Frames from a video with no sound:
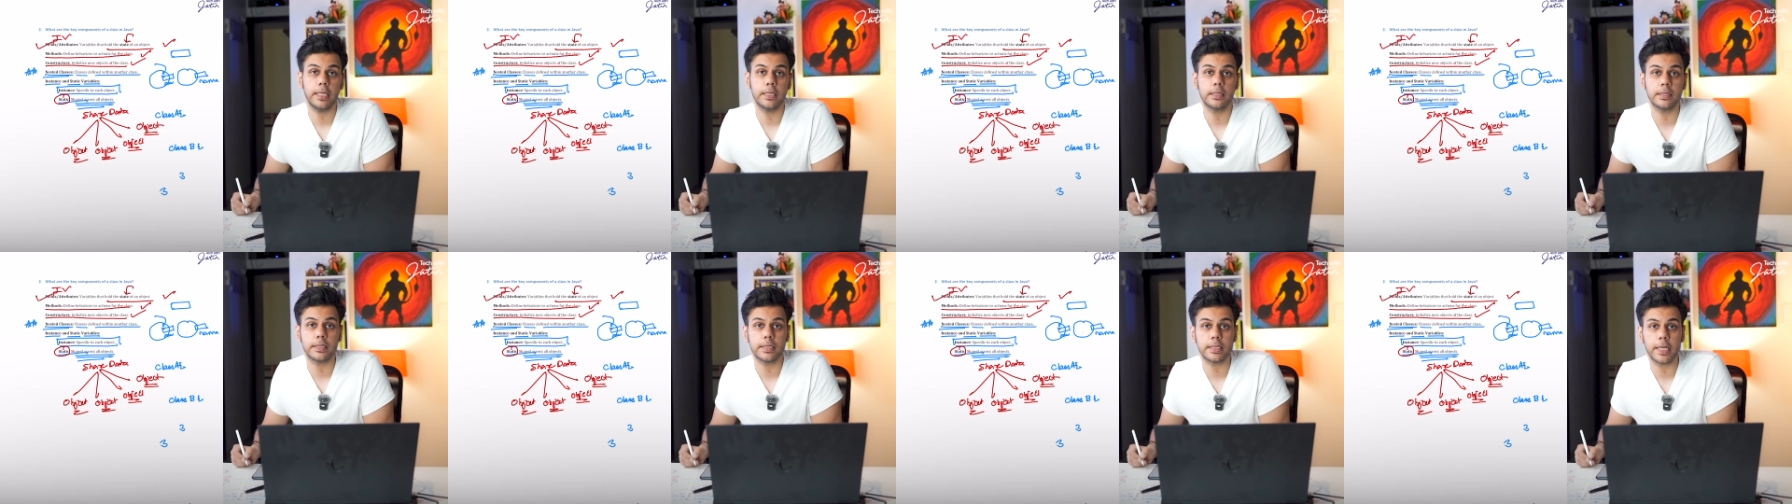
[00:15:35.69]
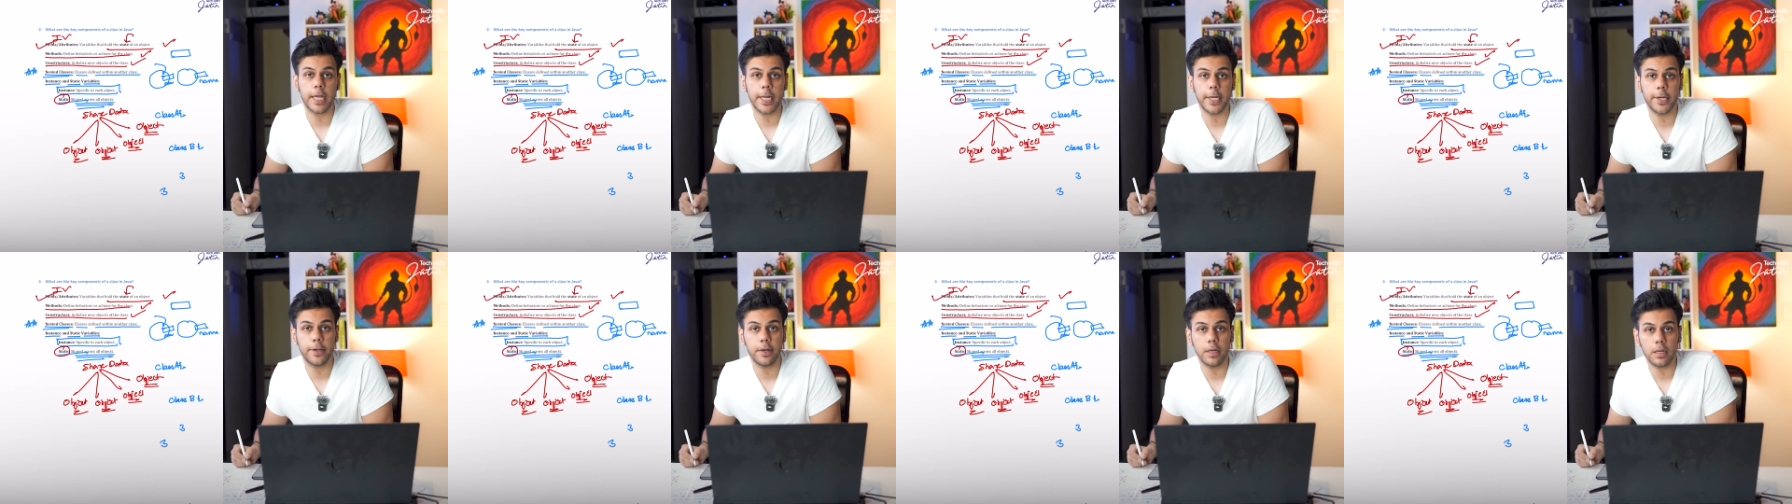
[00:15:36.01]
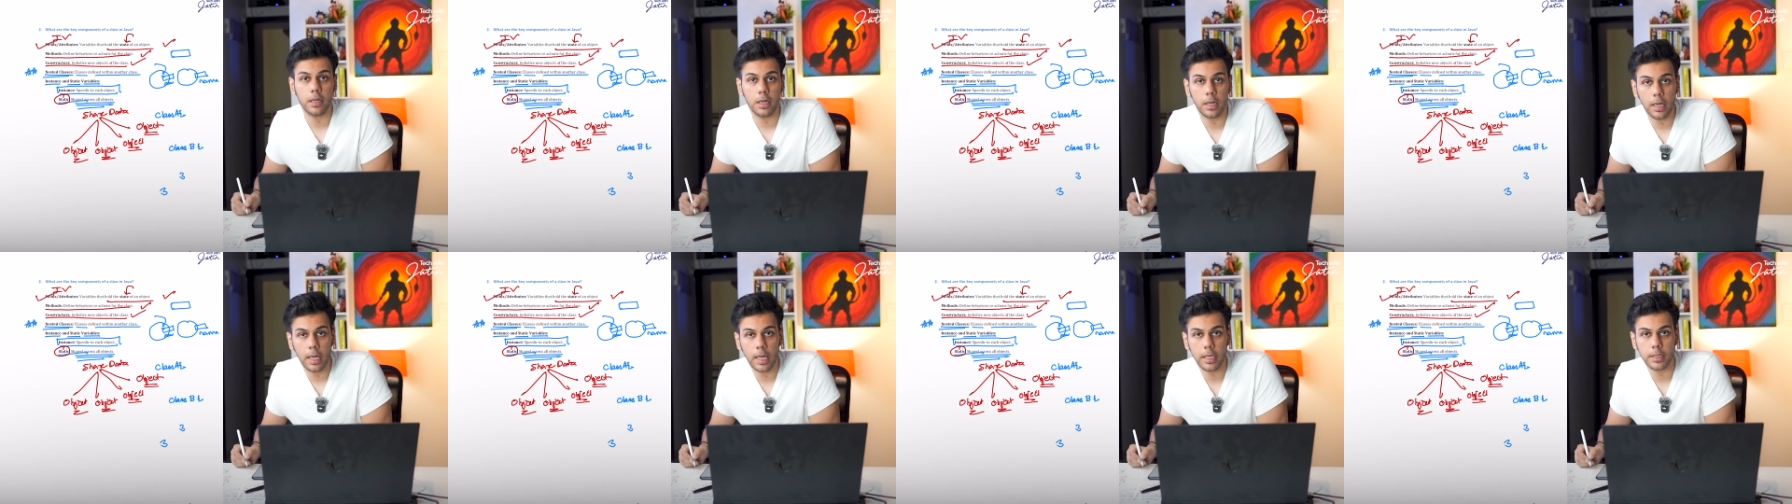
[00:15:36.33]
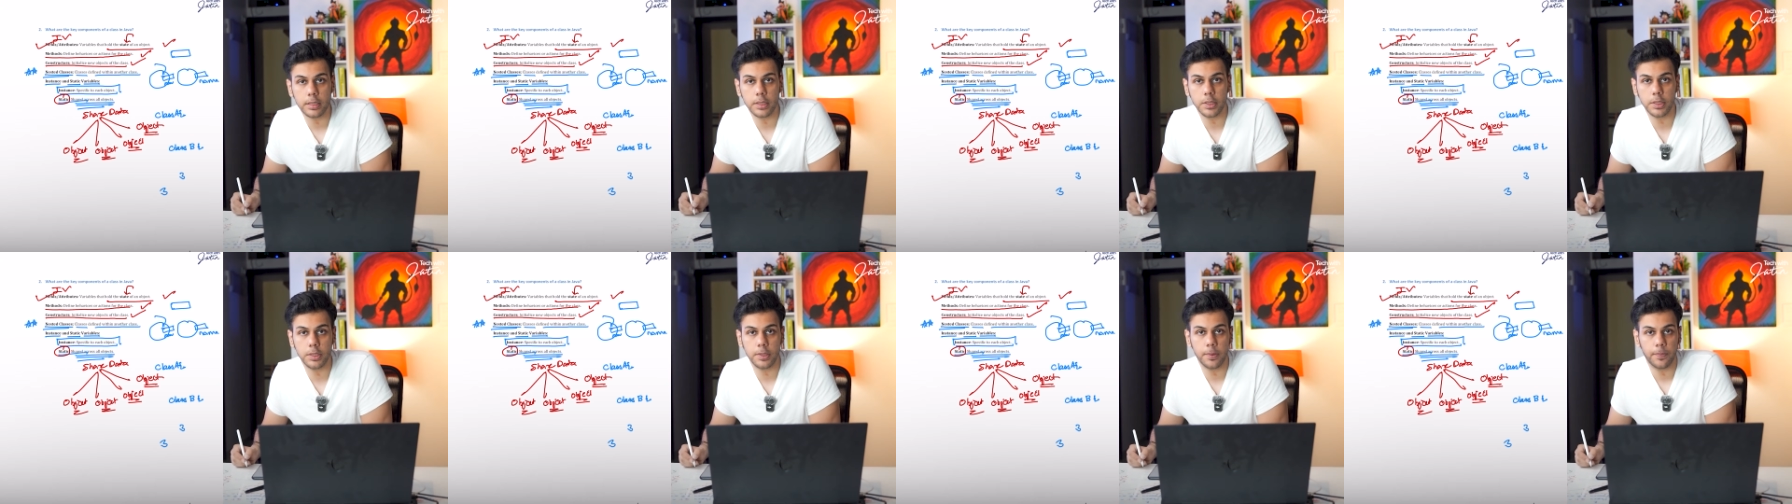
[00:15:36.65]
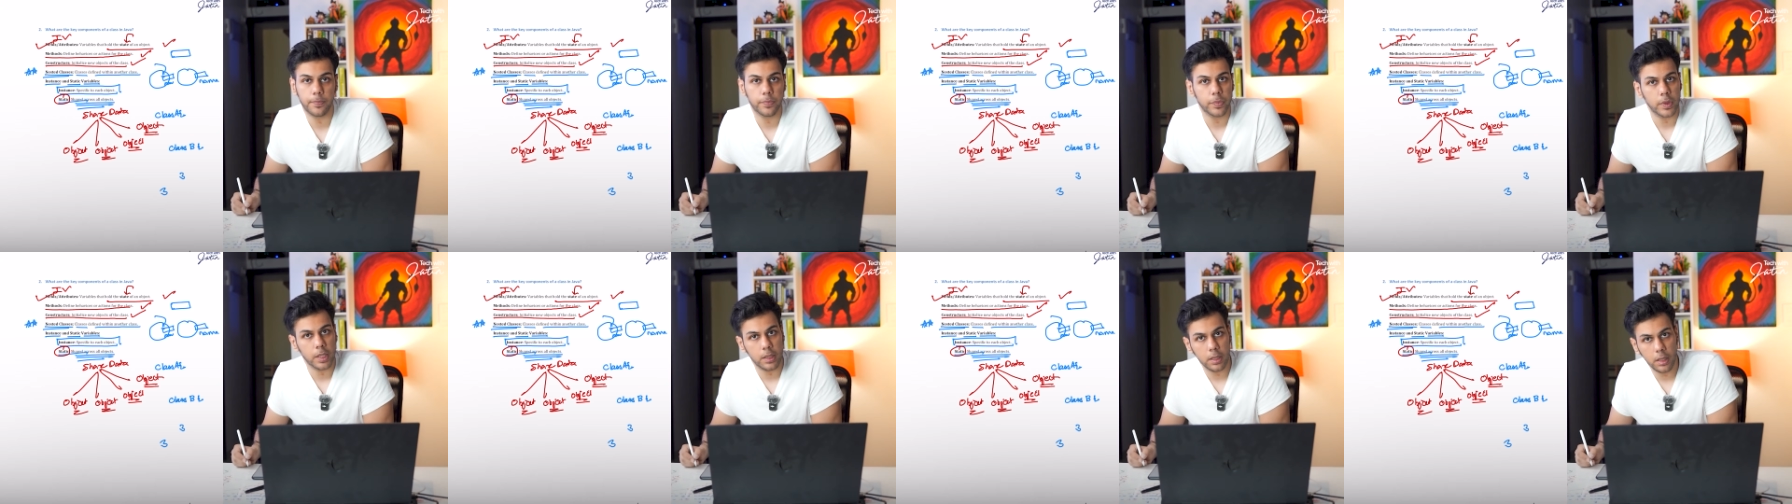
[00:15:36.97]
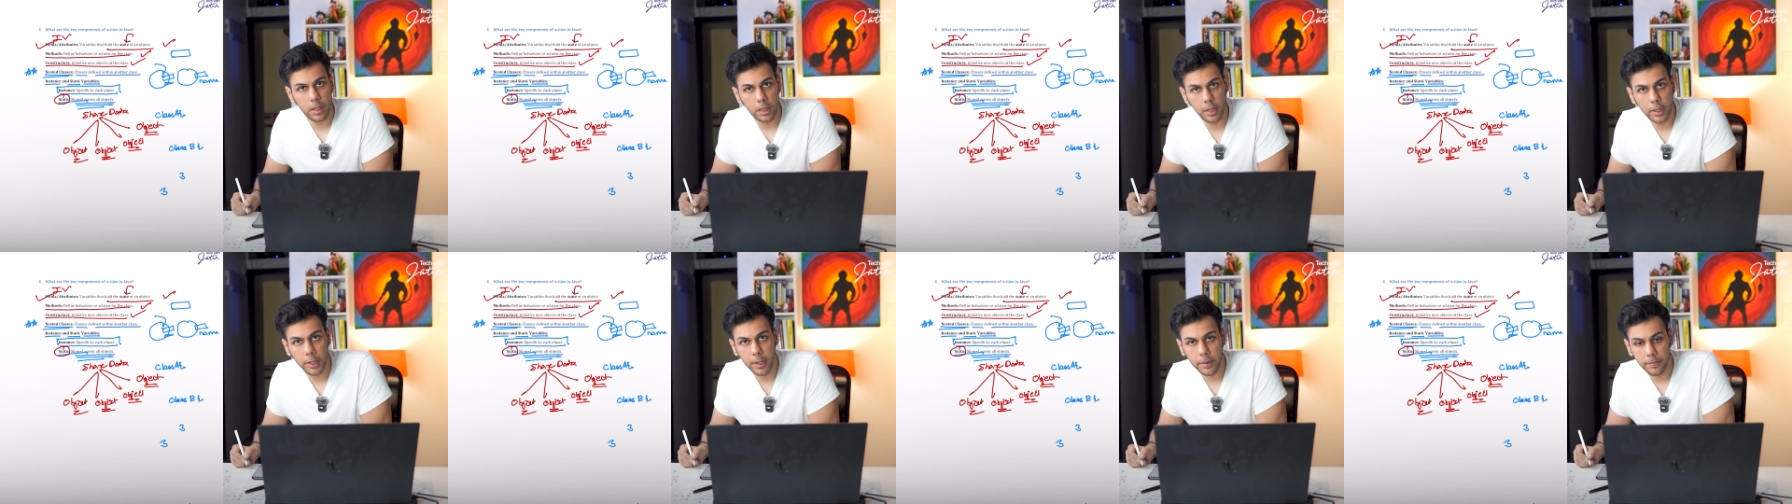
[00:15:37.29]
inside a class.
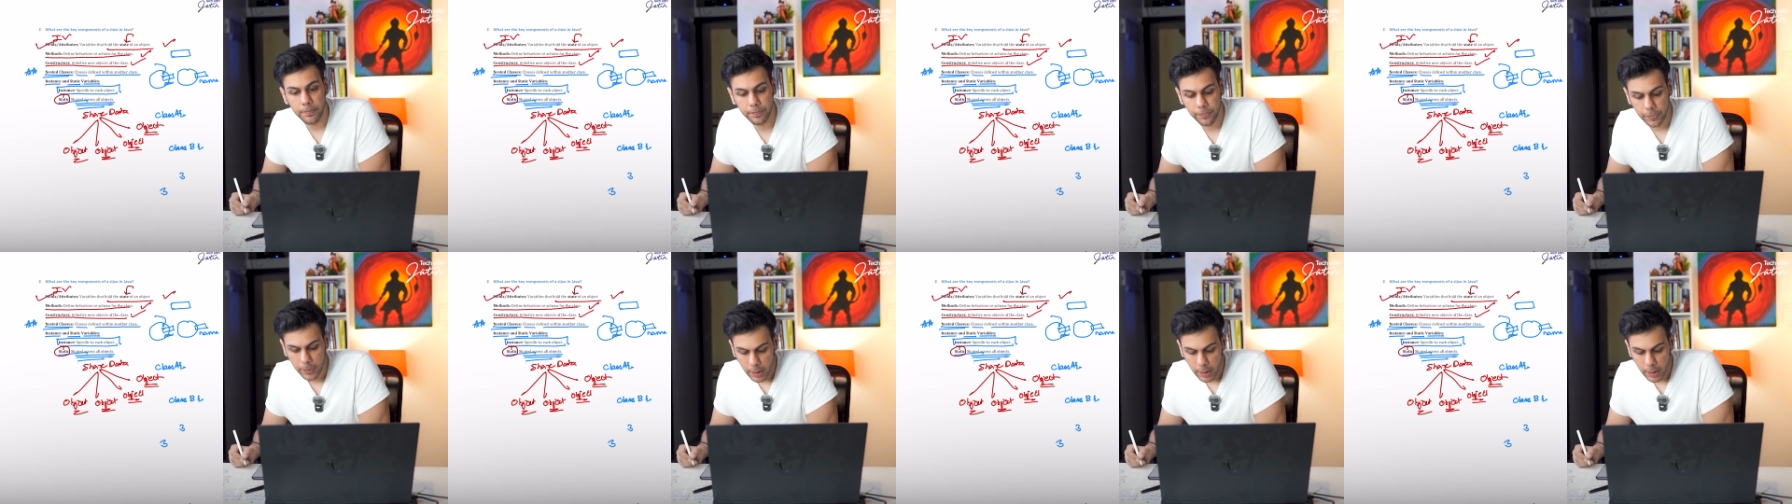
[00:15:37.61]
Clear?